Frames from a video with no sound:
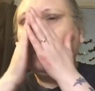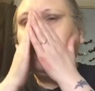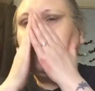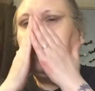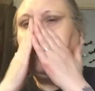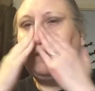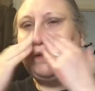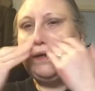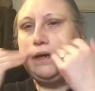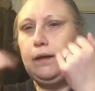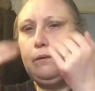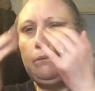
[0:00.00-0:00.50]

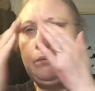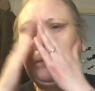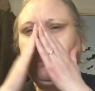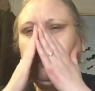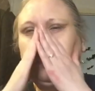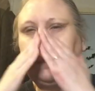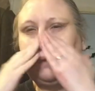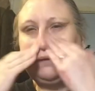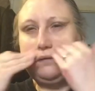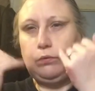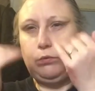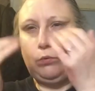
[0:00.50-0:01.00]
They're the
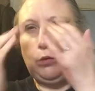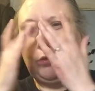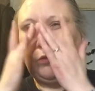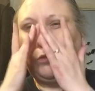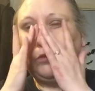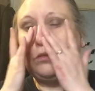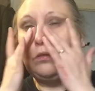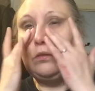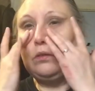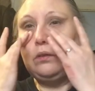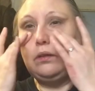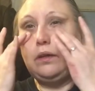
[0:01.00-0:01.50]
better
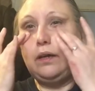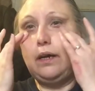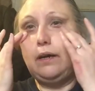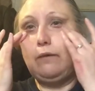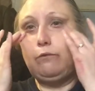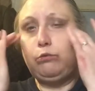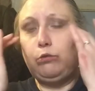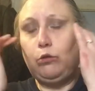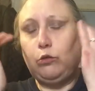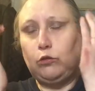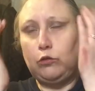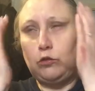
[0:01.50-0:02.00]
ones. I've
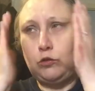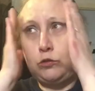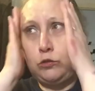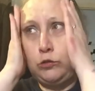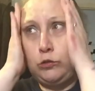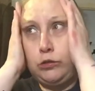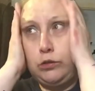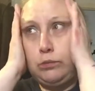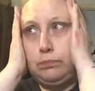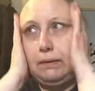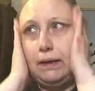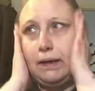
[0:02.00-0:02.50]
watched all
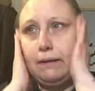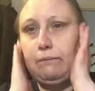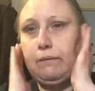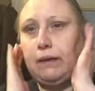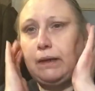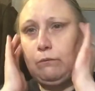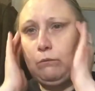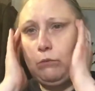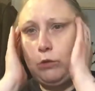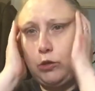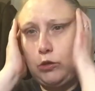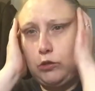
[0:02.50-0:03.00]
the
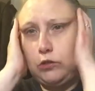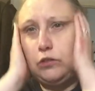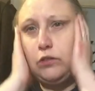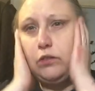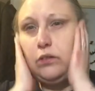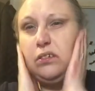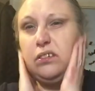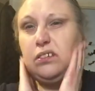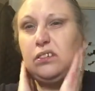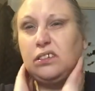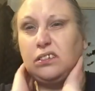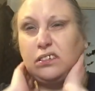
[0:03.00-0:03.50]
Batman
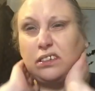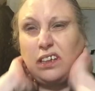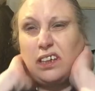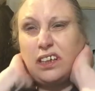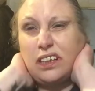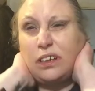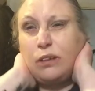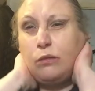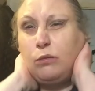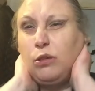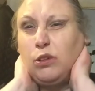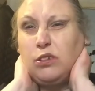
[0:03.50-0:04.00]
ones and
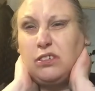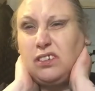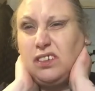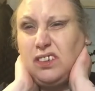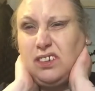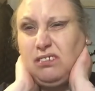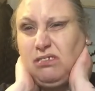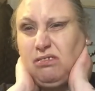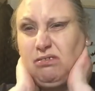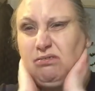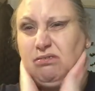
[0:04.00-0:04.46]
I wasn't